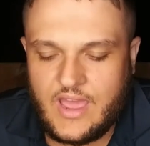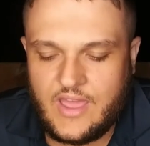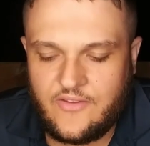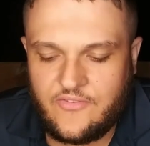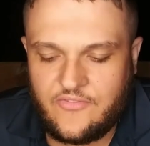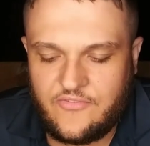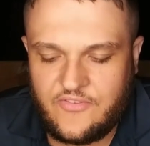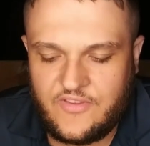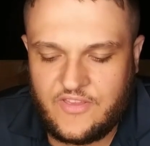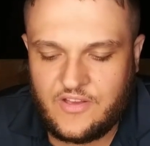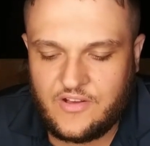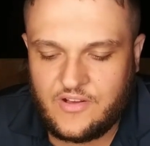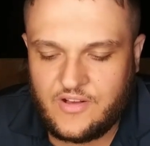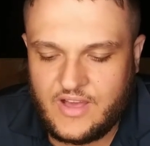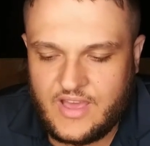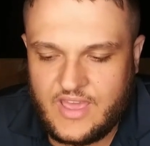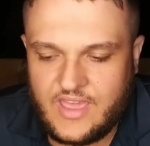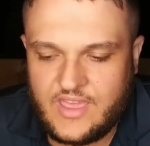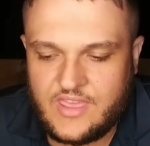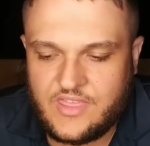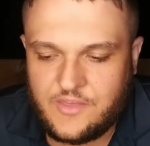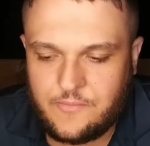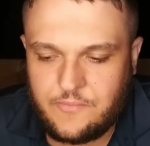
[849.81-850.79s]
I feel
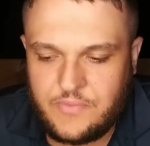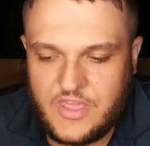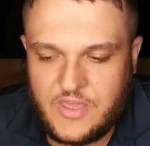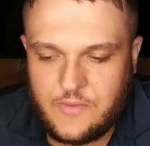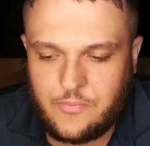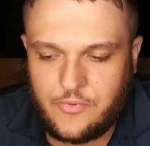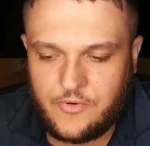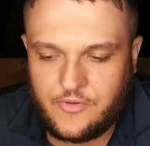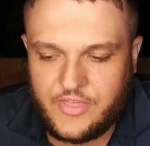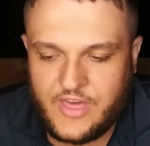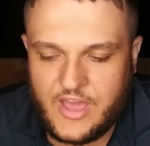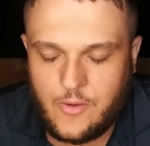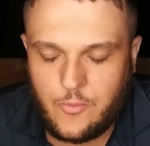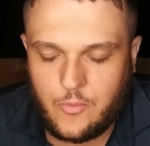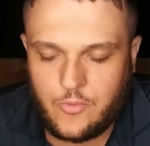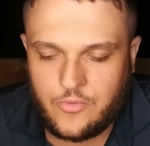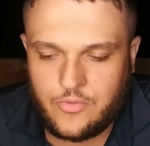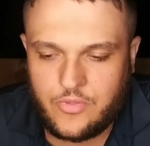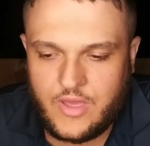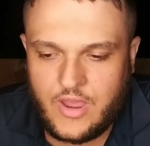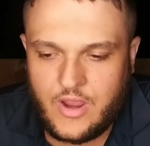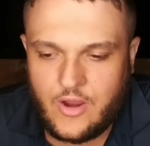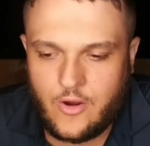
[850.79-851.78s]
like the people that
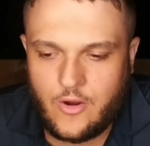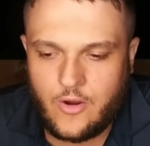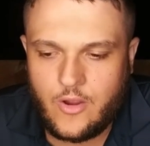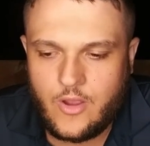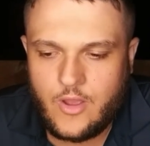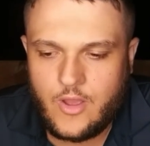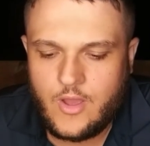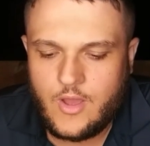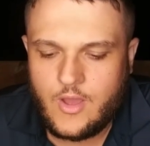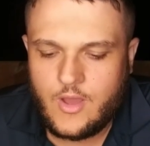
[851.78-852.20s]
were there,